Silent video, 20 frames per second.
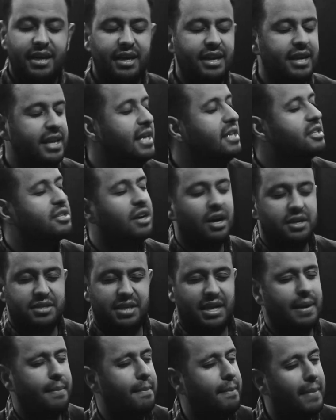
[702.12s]
and he talks
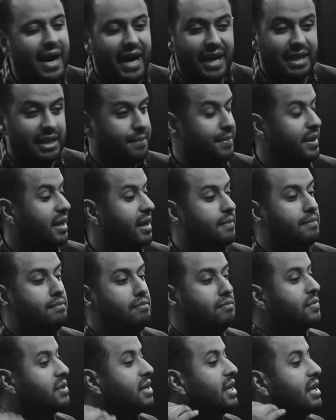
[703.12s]
like a mile a minute.
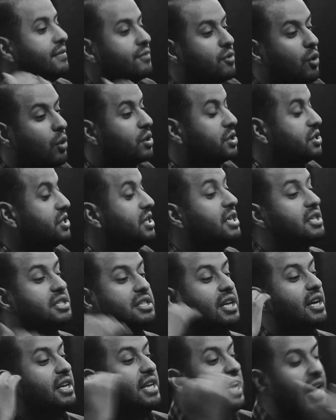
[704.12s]
And of course,
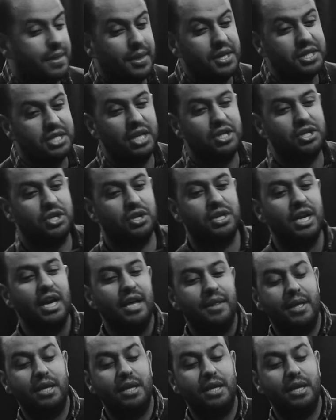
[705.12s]
he's like, yeah, this issue